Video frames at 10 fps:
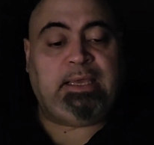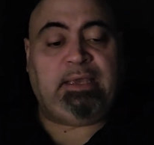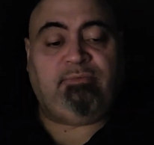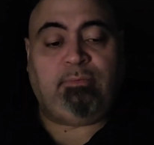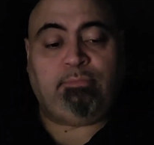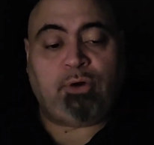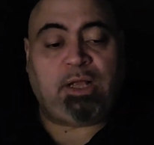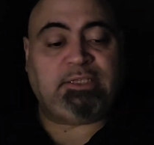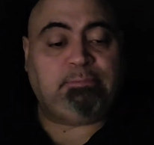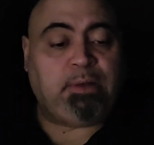If a
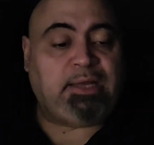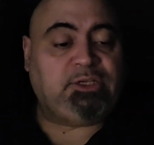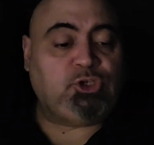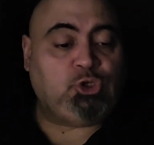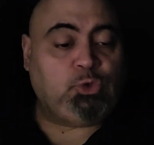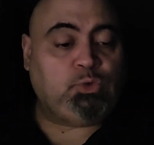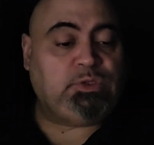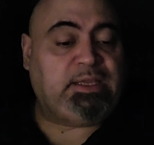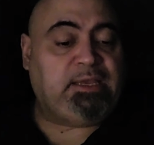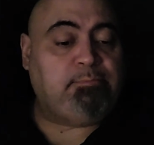bronze pot is
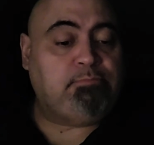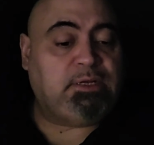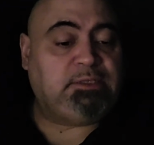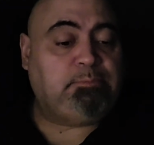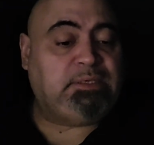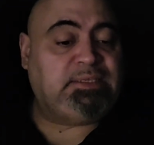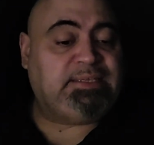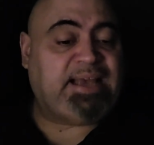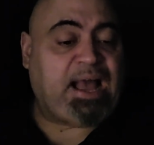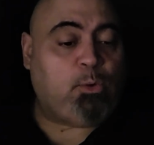used, it must be
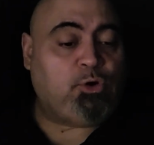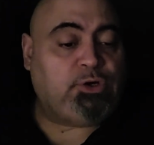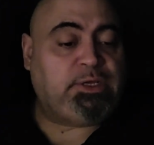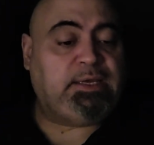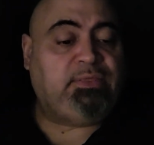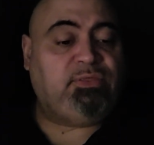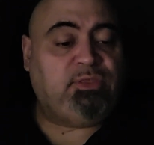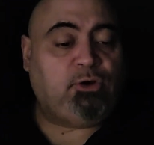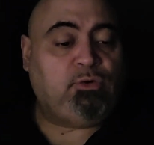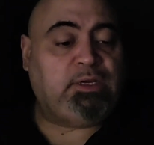scoured and
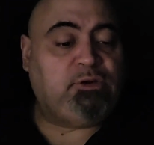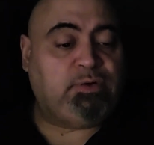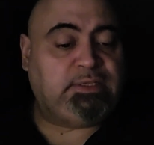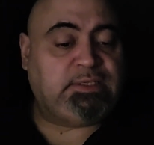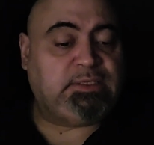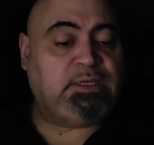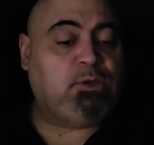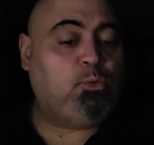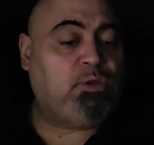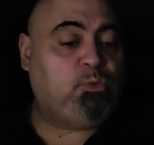thoroughly rinsed
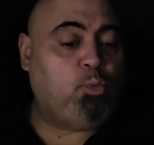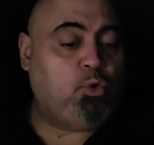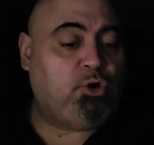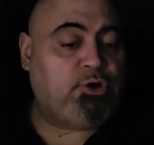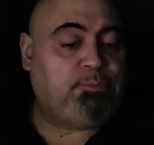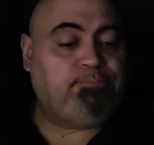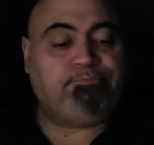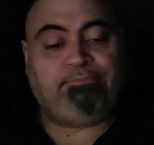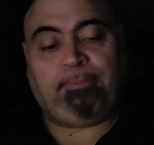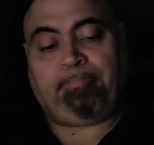with water.
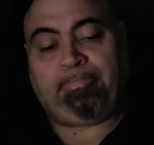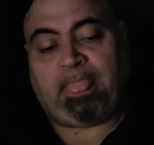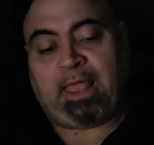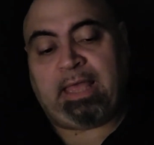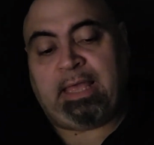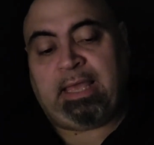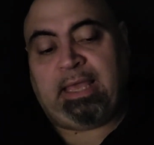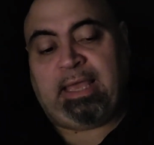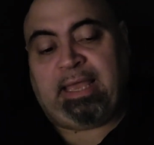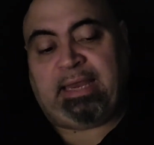
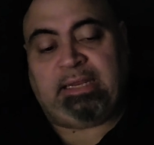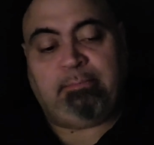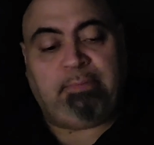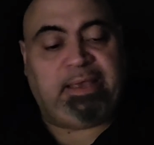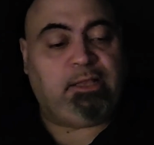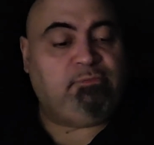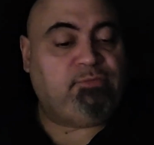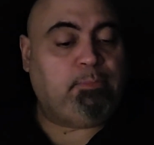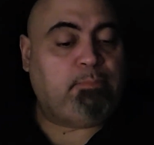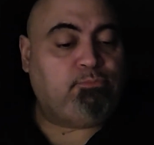Any male
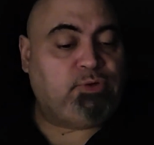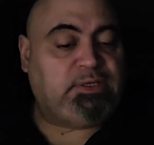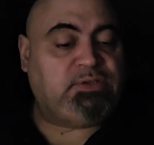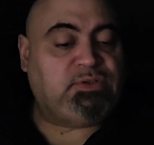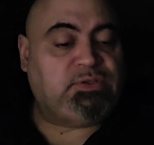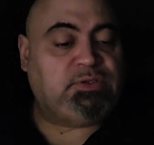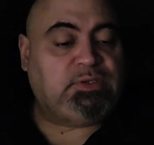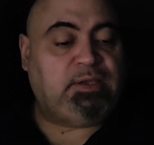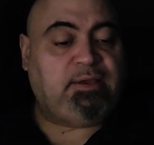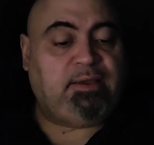from a priest's
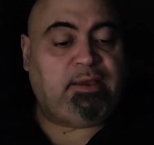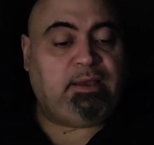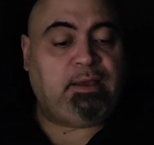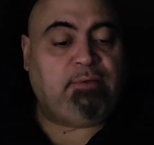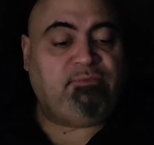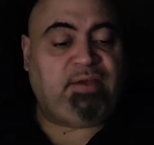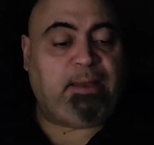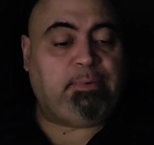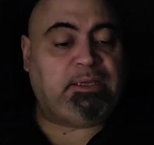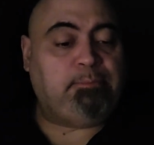
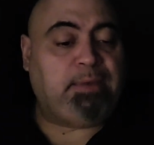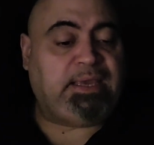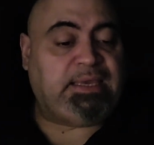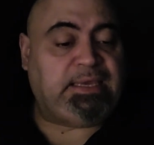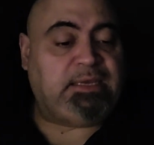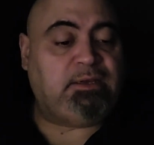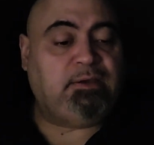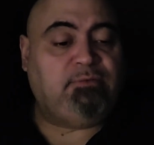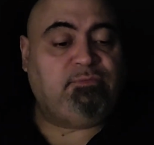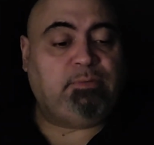family may eat
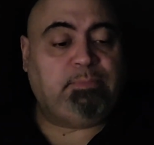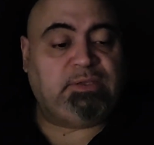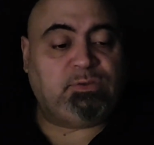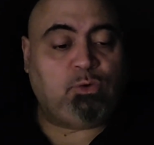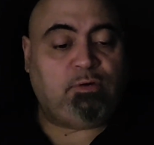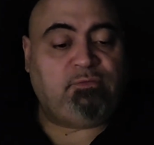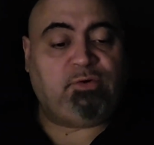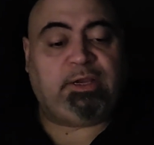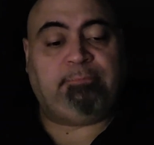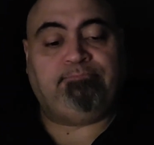from this offering.